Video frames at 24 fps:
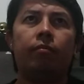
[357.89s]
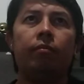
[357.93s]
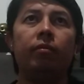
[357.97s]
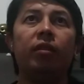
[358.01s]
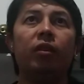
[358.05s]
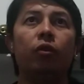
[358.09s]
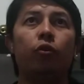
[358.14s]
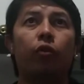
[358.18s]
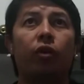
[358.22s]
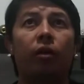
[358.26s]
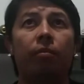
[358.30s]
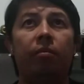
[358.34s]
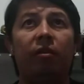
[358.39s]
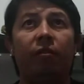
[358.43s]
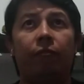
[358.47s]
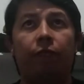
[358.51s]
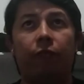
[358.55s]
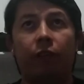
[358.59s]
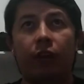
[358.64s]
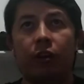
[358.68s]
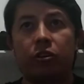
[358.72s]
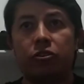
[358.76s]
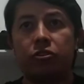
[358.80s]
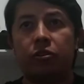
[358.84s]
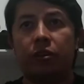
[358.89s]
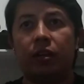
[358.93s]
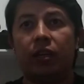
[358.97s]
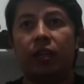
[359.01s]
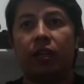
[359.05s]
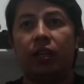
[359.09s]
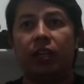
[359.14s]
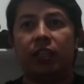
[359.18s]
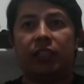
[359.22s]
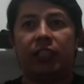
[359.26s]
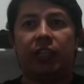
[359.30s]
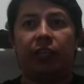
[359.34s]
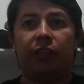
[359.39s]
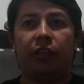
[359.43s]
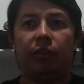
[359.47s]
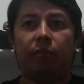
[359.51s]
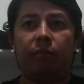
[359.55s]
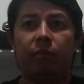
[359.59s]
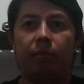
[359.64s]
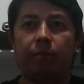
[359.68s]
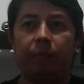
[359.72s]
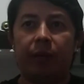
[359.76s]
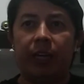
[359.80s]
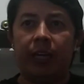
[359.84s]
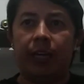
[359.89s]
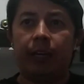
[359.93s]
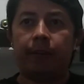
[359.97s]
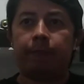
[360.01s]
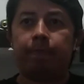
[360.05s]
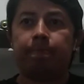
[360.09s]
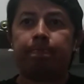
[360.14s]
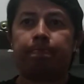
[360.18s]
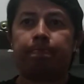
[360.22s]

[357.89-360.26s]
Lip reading: you can be functional as a human being,